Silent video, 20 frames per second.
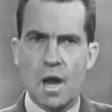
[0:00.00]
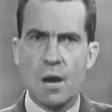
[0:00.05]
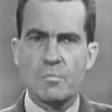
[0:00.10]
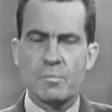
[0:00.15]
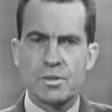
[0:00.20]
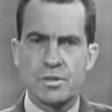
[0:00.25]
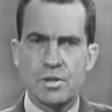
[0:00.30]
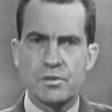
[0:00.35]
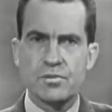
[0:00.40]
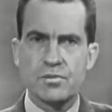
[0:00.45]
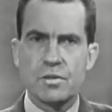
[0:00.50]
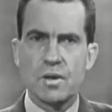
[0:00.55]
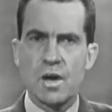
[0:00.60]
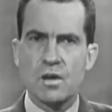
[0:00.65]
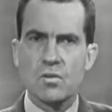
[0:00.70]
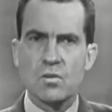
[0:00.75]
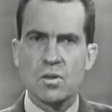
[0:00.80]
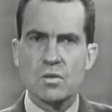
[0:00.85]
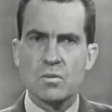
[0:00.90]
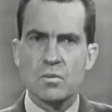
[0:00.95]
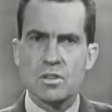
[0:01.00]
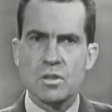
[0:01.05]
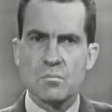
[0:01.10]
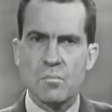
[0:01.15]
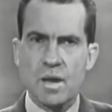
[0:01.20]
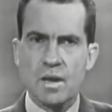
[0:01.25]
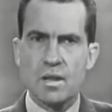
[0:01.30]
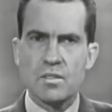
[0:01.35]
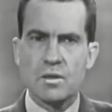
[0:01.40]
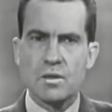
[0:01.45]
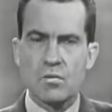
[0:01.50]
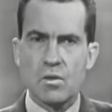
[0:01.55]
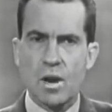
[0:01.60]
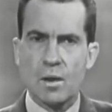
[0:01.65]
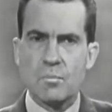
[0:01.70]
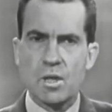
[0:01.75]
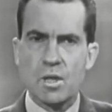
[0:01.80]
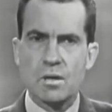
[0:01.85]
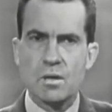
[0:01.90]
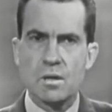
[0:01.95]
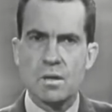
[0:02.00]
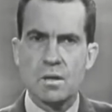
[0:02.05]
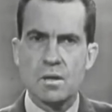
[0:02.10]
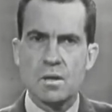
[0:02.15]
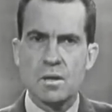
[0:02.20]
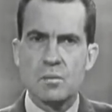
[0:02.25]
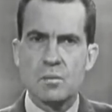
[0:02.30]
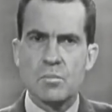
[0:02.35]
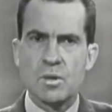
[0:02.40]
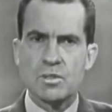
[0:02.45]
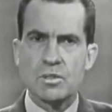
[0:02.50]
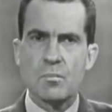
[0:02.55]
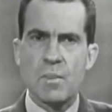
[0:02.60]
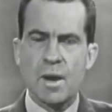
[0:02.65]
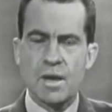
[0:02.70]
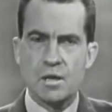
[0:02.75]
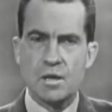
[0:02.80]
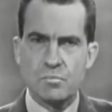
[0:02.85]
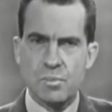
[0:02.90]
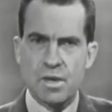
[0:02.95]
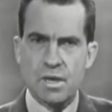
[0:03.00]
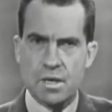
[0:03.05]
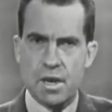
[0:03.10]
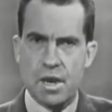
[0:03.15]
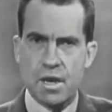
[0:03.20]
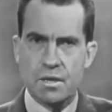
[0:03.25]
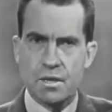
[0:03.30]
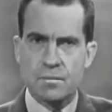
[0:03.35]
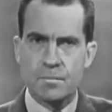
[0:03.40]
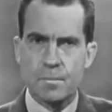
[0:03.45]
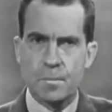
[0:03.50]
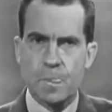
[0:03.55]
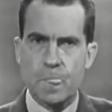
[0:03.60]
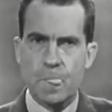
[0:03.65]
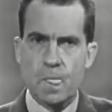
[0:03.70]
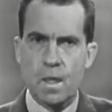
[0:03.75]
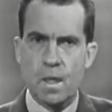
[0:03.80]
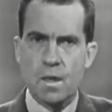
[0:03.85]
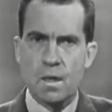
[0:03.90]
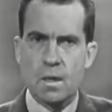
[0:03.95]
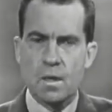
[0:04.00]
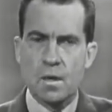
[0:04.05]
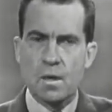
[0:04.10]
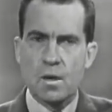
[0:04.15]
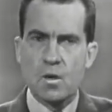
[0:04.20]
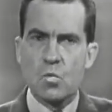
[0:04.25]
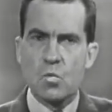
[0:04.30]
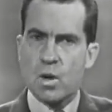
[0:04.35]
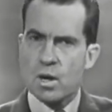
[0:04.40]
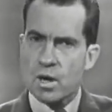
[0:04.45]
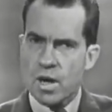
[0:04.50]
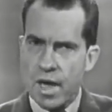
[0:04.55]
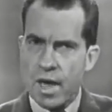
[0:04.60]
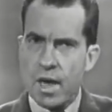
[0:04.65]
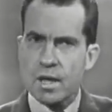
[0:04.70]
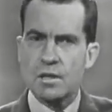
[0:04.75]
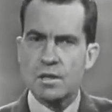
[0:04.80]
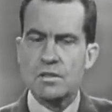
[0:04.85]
A competition not only with the men in the Kremlin, but the men in Peking. We're